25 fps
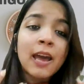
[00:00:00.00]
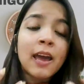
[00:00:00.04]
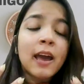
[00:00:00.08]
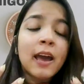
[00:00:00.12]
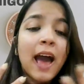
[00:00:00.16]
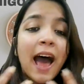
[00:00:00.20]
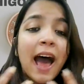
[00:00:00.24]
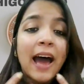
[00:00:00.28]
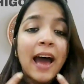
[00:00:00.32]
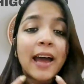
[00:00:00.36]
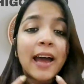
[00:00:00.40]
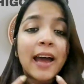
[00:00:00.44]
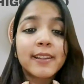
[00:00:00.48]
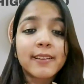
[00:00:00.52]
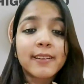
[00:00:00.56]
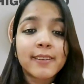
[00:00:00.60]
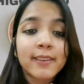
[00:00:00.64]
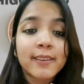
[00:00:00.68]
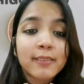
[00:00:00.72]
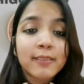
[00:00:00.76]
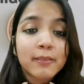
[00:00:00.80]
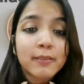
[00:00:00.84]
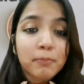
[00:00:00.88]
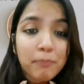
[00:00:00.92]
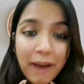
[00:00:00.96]
and this
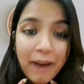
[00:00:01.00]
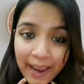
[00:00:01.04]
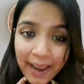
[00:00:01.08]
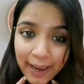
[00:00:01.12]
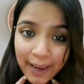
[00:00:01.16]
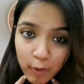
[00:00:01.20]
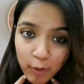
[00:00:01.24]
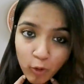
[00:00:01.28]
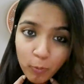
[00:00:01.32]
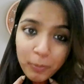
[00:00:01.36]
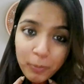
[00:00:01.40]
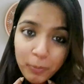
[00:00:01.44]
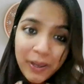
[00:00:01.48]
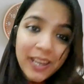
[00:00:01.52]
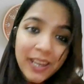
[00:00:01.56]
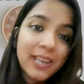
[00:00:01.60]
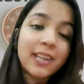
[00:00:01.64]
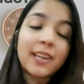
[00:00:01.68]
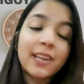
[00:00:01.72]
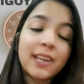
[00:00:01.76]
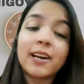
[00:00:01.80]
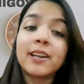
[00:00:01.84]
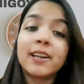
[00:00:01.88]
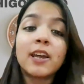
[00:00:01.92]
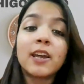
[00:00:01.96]
is my
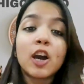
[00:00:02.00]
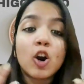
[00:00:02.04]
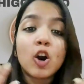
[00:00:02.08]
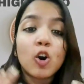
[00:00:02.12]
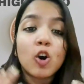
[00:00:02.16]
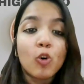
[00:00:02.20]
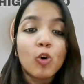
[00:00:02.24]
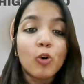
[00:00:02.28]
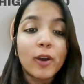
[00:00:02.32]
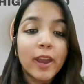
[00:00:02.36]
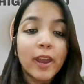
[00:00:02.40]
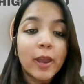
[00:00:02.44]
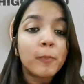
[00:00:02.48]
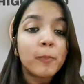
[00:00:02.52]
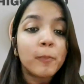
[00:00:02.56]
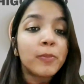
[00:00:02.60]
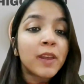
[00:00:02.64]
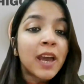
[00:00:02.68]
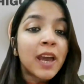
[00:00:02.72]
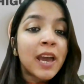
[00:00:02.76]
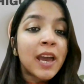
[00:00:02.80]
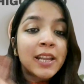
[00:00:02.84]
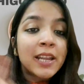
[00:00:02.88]
opinion. Okay.